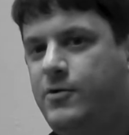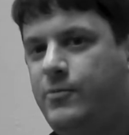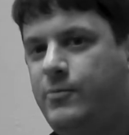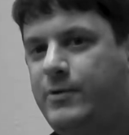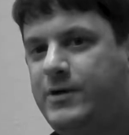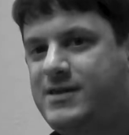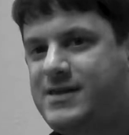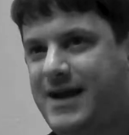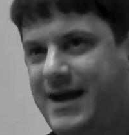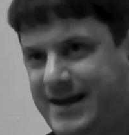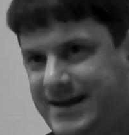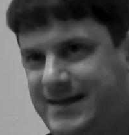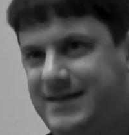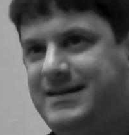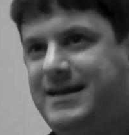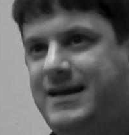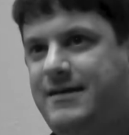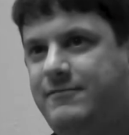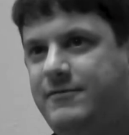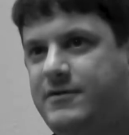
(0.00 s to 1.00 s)
was Heidi
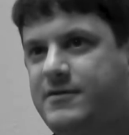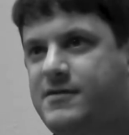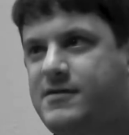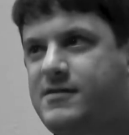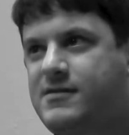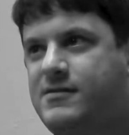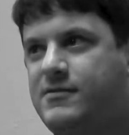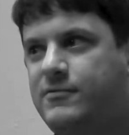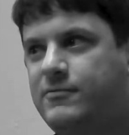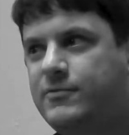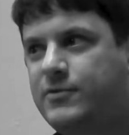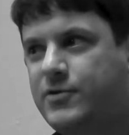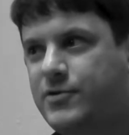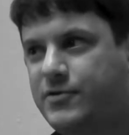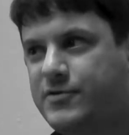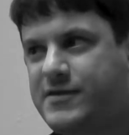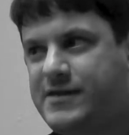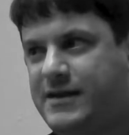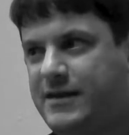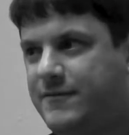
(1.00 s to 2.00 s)
Davis
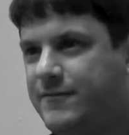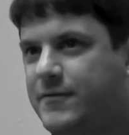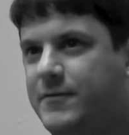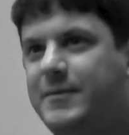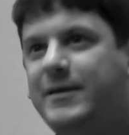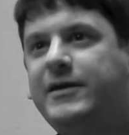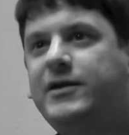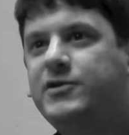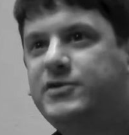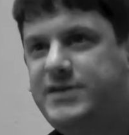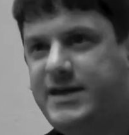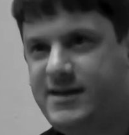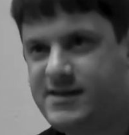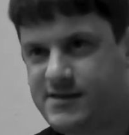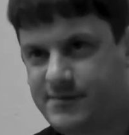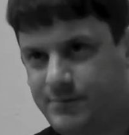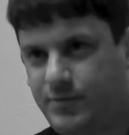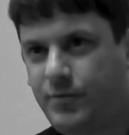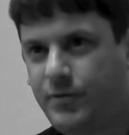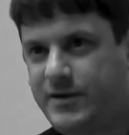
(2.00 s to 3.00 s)
rehearsing Familiar
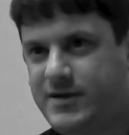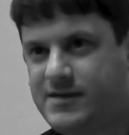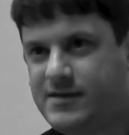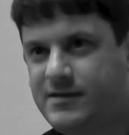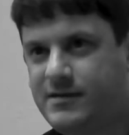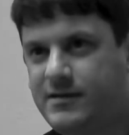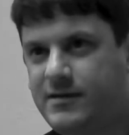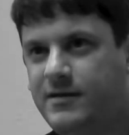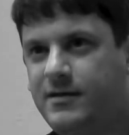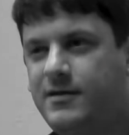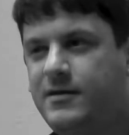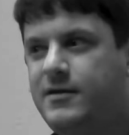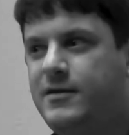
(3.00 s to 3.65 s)
Taste of Poison,